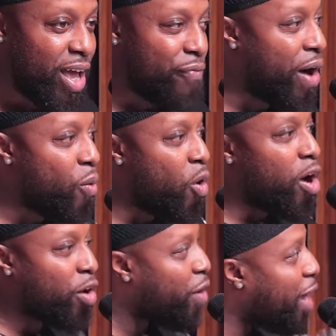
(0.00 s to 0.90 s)
If I
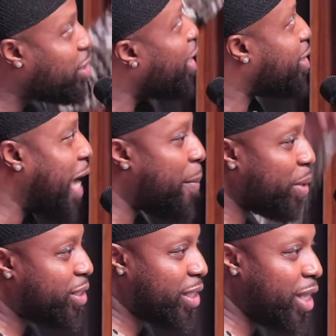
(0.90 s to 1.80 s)
wore a crown to the top
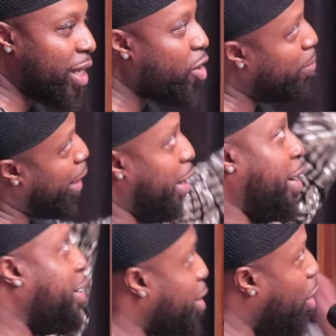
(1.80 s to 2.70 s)
of the ceiling, they're going to be like,
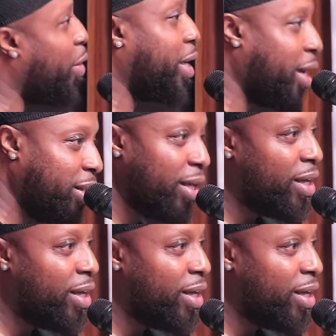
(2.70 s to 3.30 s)
here he go again.